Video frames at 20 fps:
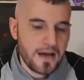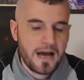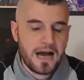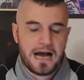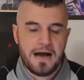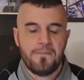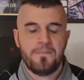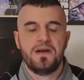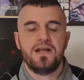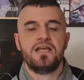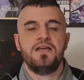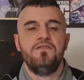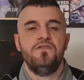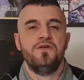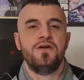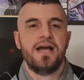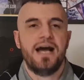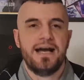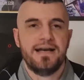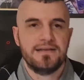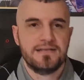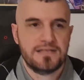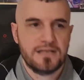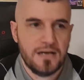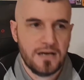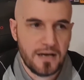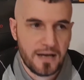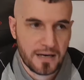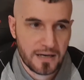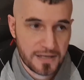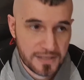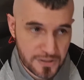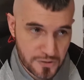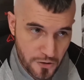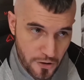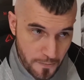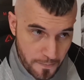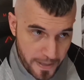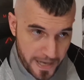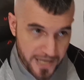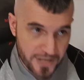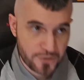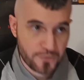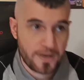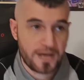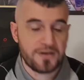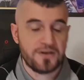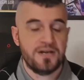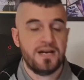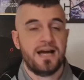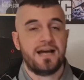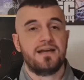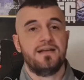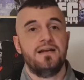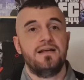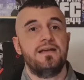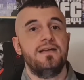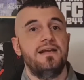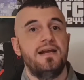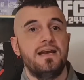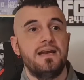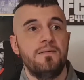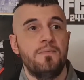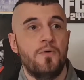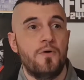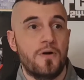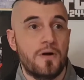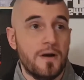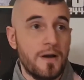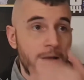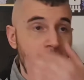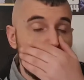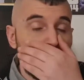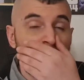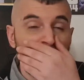I'm going to give you guys, unless you're a patron, you're not going to get any more